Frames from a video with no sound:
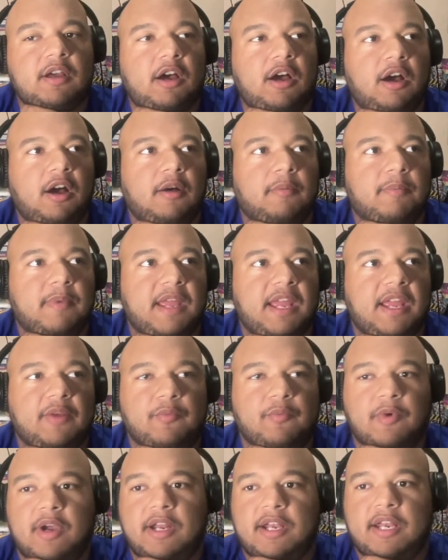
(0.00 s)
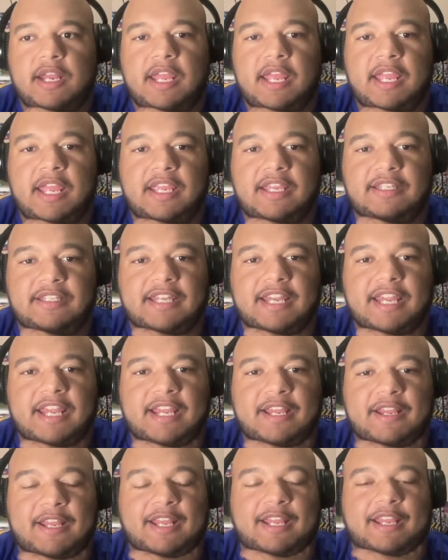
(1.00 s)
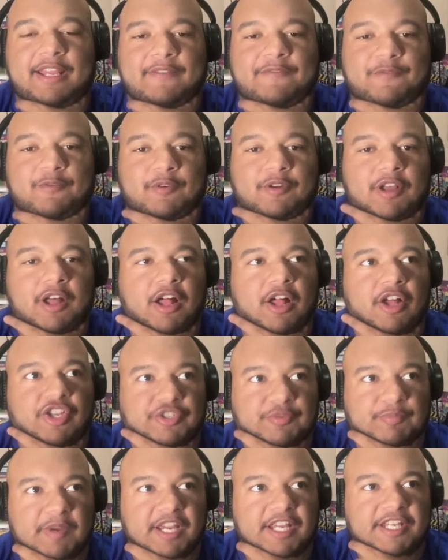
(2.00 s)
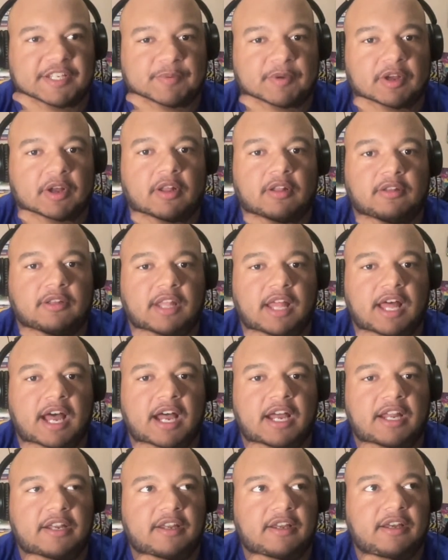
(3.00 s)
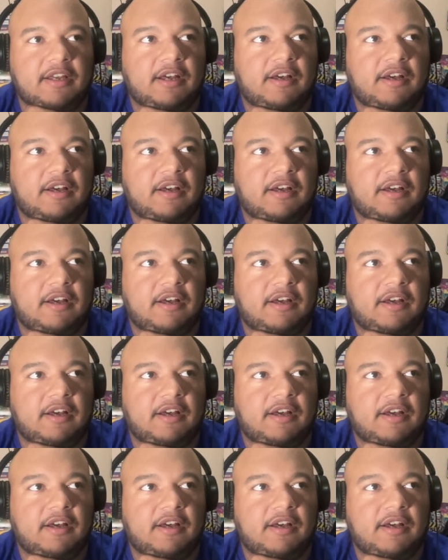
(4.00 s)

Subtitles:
oh man, what a day for college baseball! A lot